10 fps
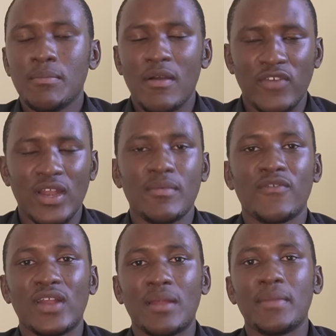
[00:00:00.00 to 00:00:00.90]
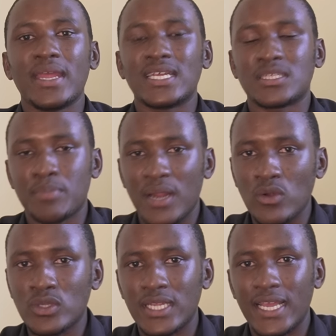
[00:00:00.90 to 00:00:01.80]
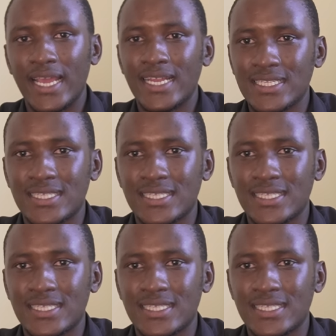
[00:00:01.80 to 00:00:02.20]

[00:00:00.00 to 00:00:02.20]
Bafana Bafana made us proud, and